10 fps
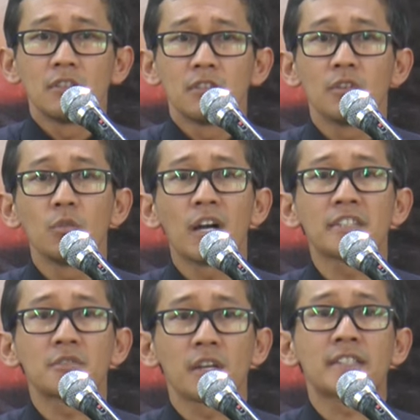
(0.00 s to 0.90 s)
who
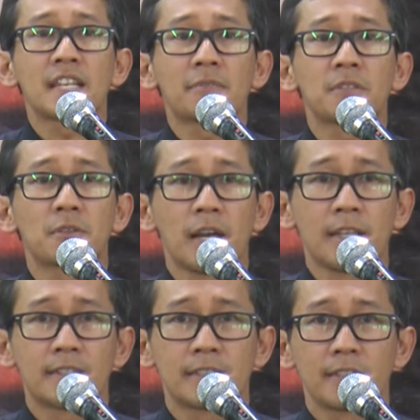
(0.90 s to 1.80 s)
wants to accept
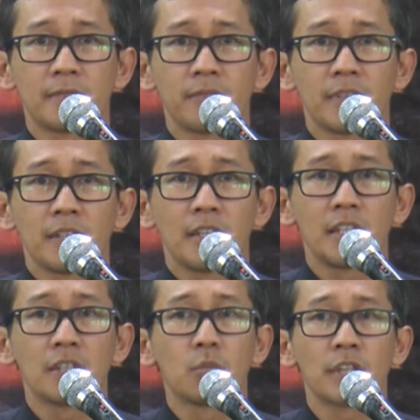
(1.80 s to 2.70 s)
Christ
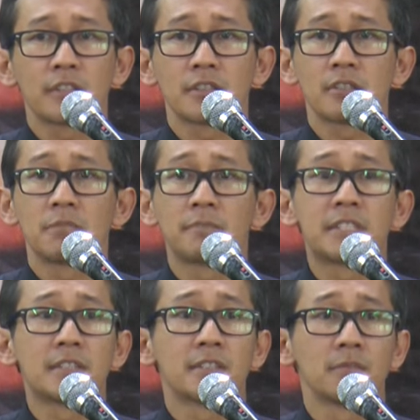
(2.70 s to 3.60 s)
in the waters of
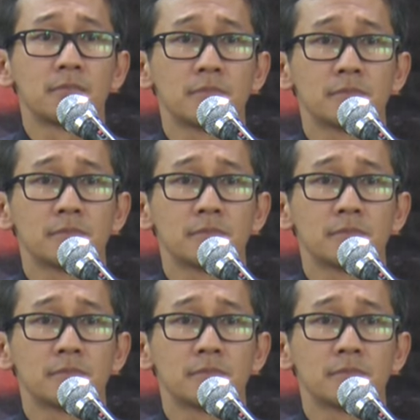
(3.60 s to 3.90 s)
baptism.